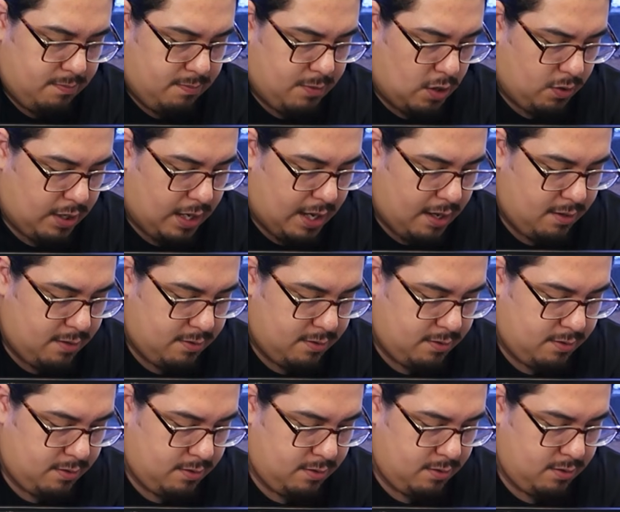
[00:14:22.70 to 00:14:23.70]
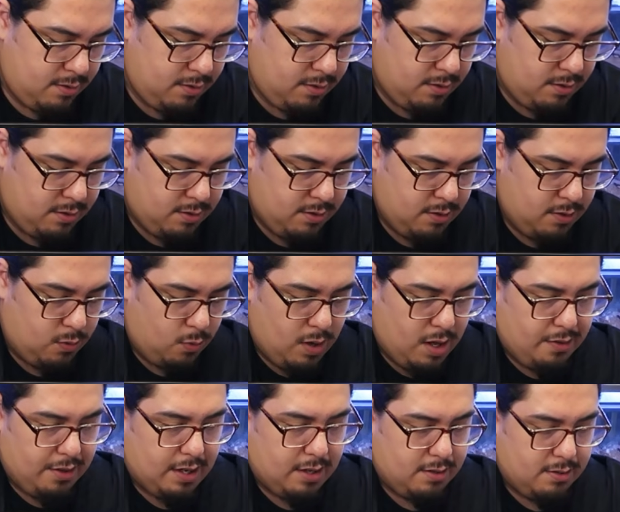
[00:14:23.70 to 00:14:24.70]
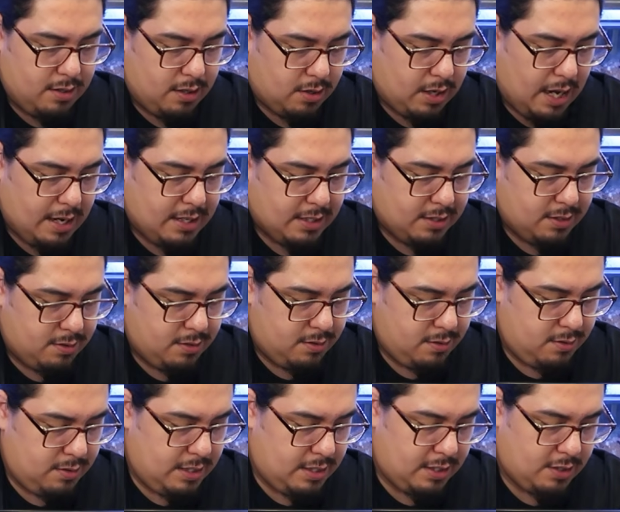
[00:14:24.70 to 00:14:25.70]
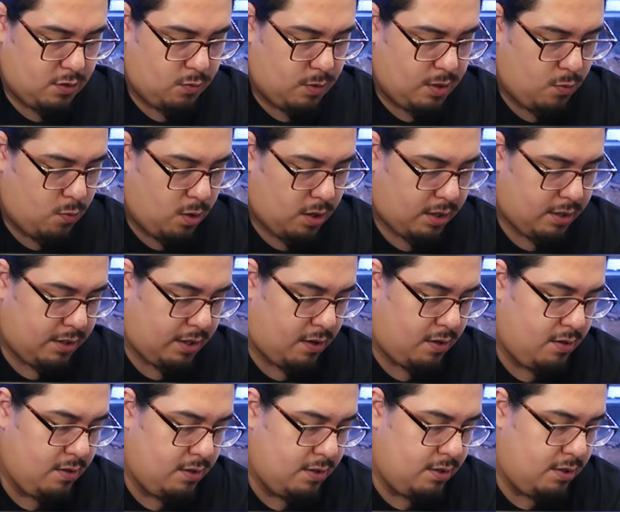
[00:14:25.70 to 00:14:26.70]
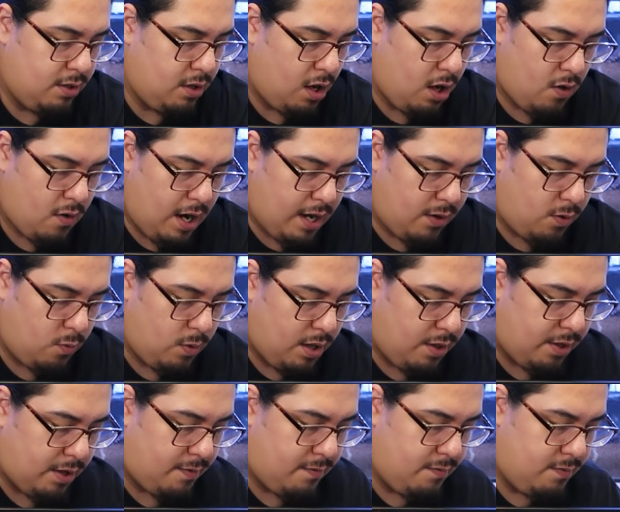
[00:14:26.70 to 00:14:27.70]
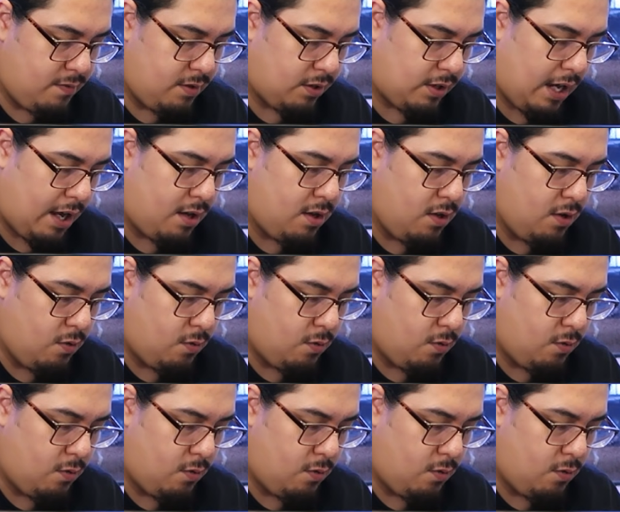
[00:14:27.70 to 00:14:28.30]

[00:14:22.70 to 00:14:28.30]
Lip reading: Okay. Well then, okay, it doesn't want to work there. All right, well then, okay.